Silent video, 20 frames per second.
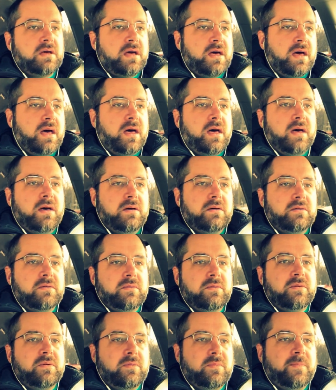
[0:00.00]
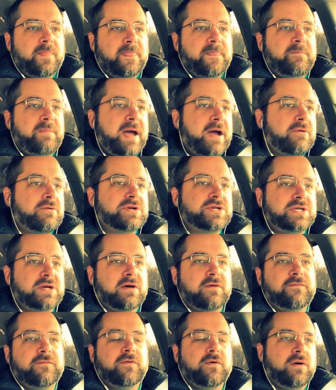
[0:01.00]

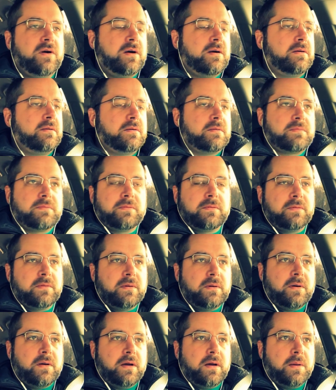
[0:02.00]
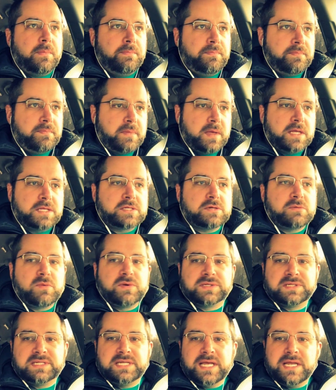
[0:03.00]
PowerShell for it's
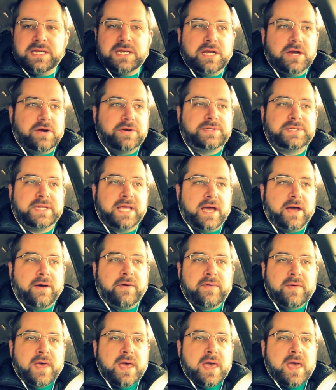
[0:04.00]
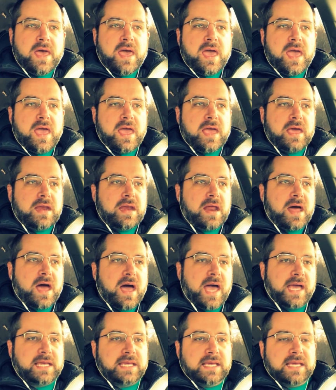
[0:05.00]
almost 10 years now, and
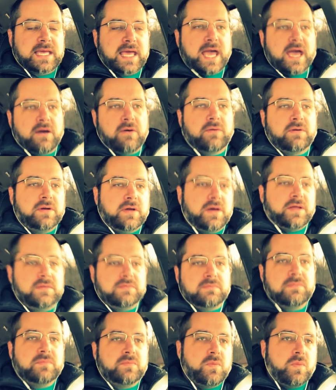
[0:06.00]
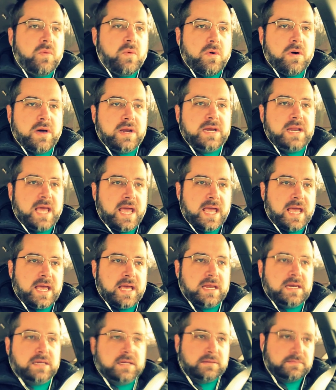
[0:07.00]
I can count on one
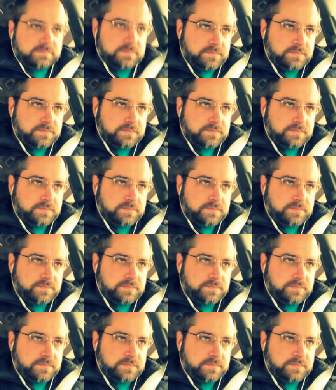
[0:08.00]
hand,